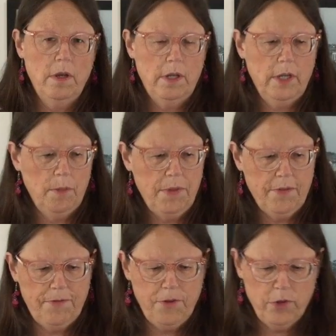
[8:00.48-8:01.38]
a little bit of
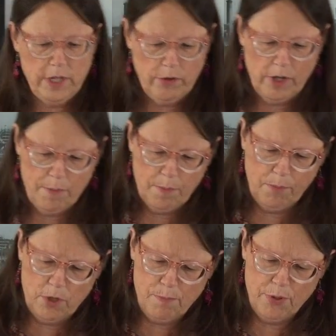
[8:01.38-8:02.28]
food coloring. I'm
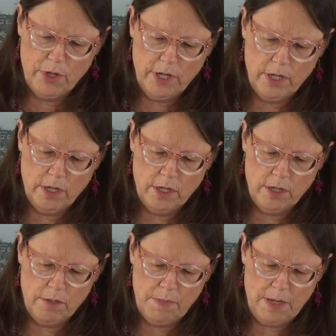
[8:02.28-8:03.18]
going to put
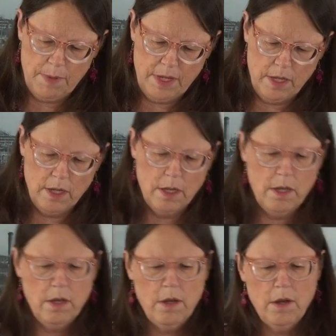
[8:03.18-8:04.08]
in maybe
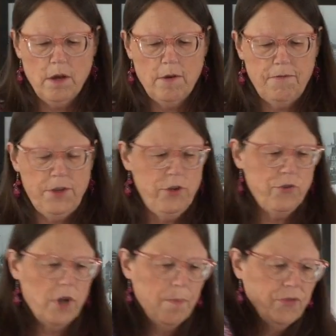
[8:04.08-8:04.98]
a few
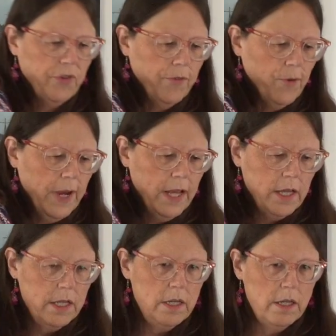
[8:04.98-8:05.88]
drops of
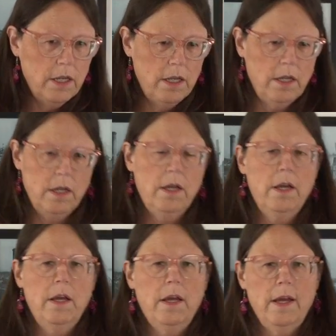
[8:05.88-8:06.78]
red
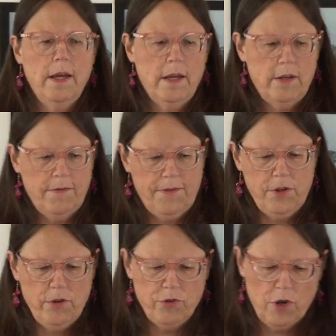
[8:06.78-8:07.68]
and a
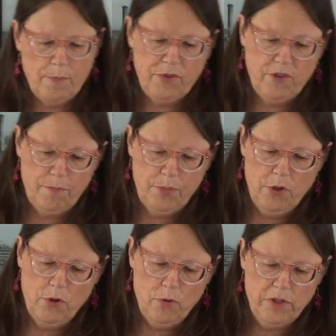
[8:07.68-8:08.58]
few drops of
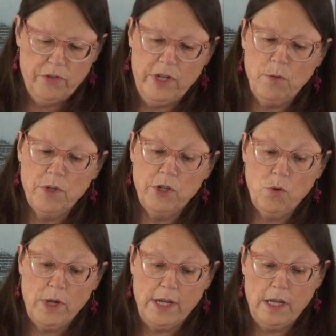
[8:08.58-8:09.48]
blue. Does anyone know
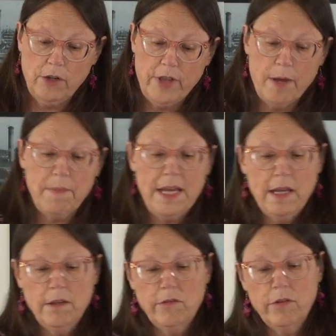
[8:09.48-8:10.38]
what color that
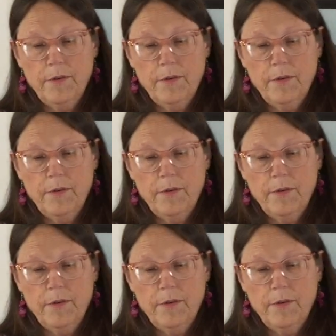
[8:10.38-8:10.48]
makes?